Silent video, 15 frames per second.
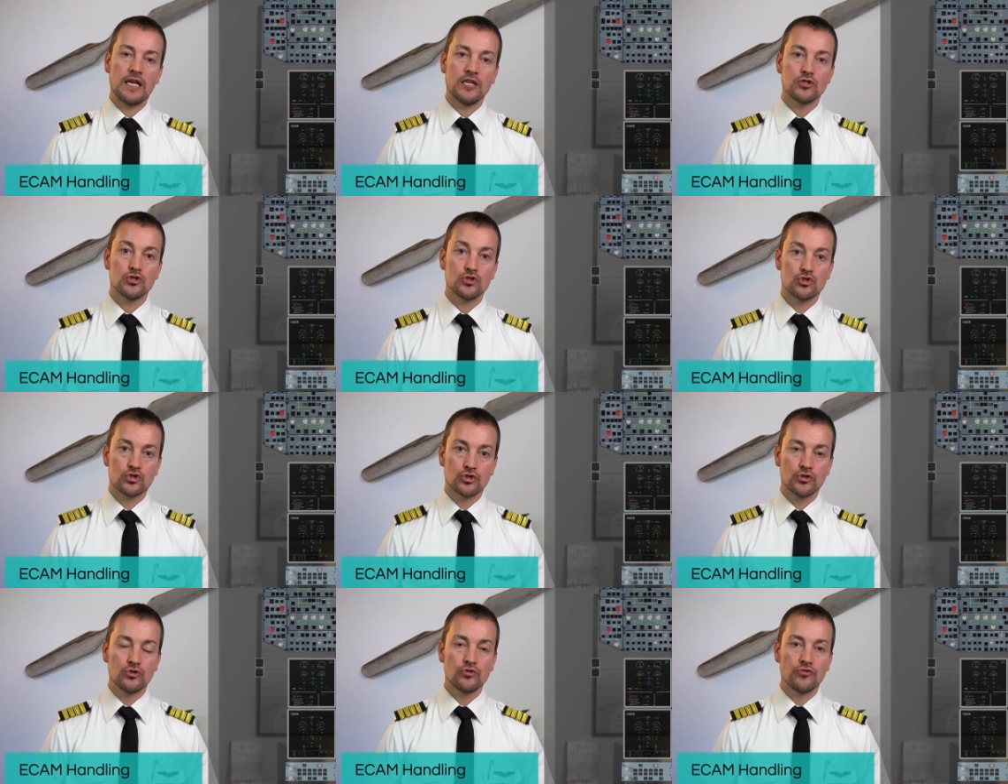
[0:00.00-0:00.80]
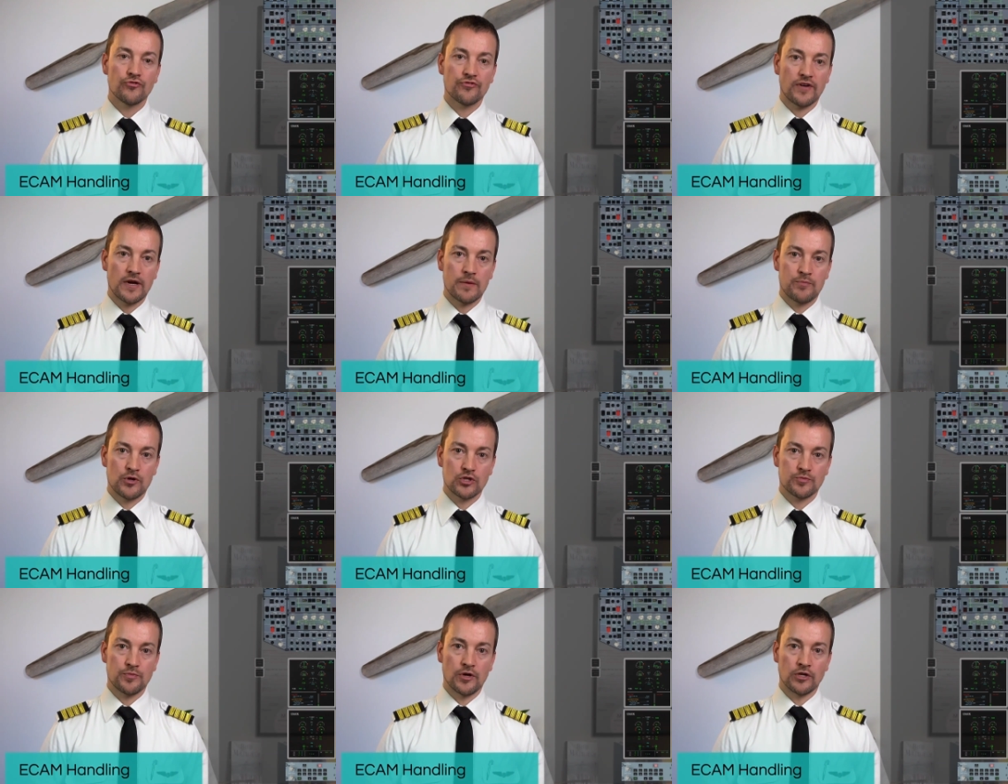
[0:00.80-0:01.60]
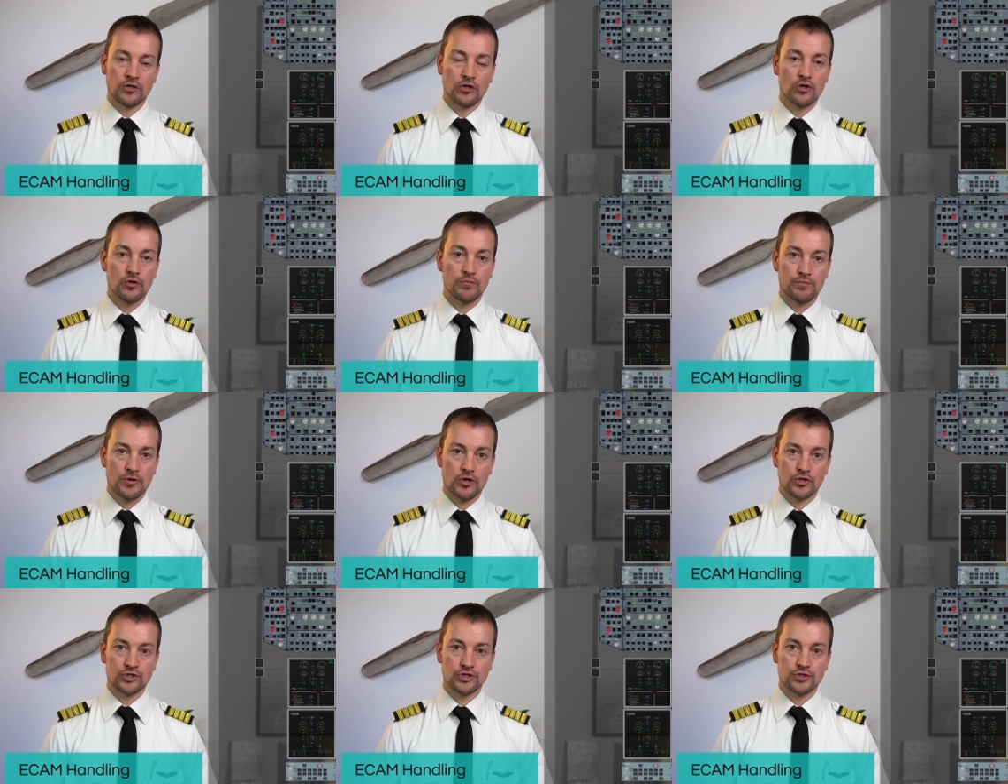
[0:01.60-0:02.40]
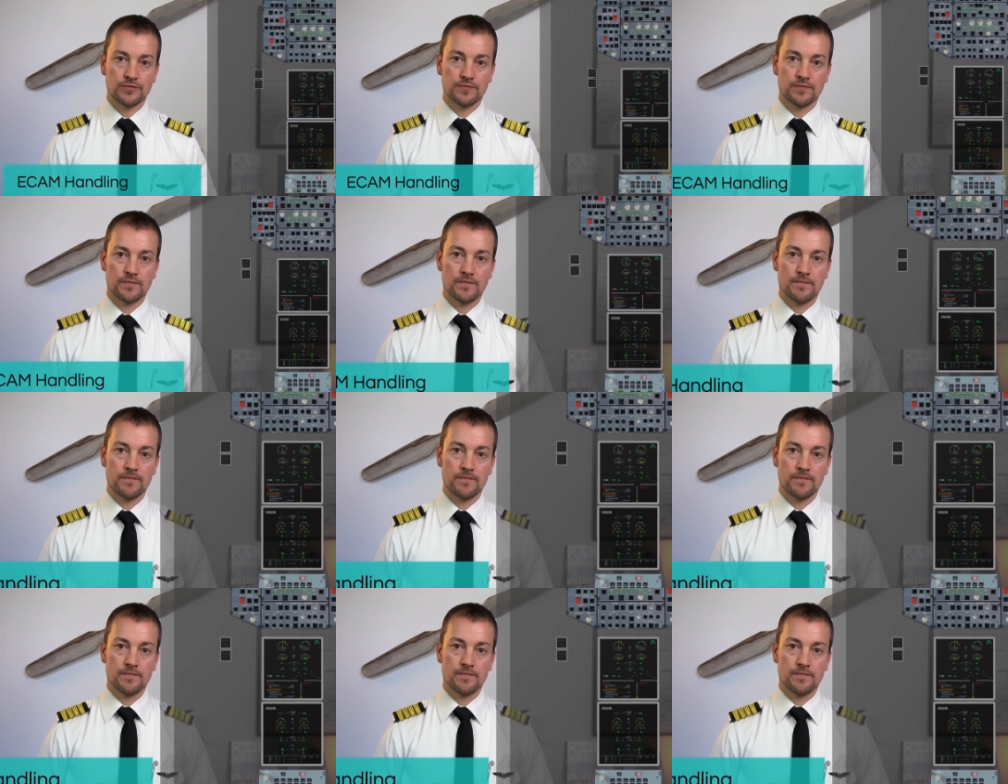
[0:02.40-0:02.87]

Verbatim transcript: Engine two, fire push button. Push.